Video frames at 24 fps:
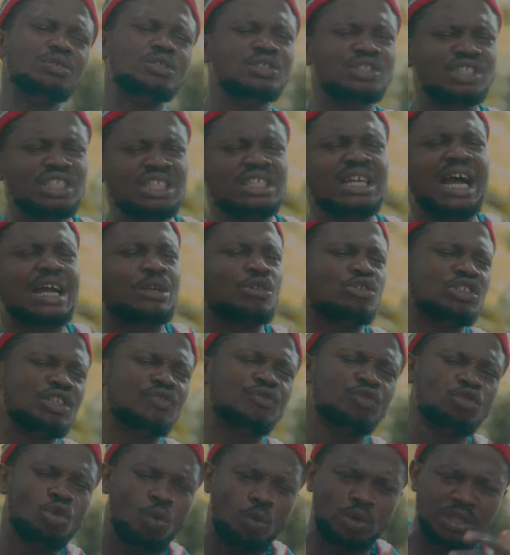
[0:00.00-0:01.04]
See, I don't
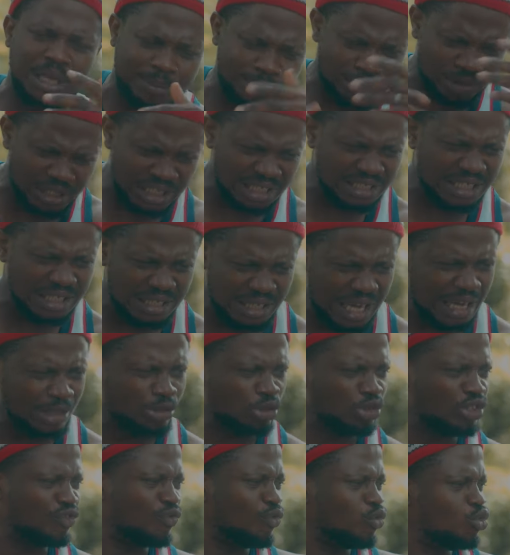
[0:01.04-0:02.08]
even know what I'm saying. I
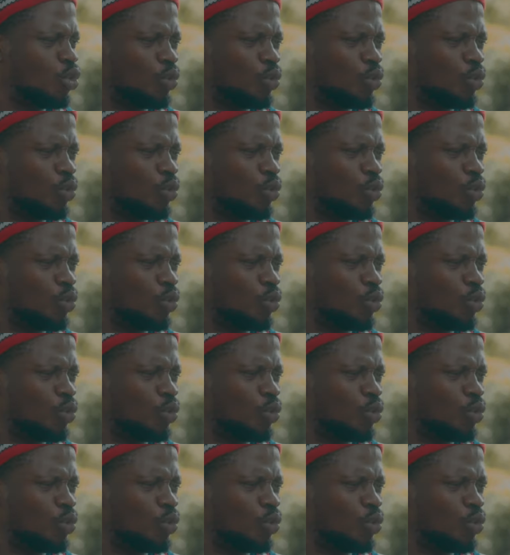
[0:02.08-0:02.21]
don't even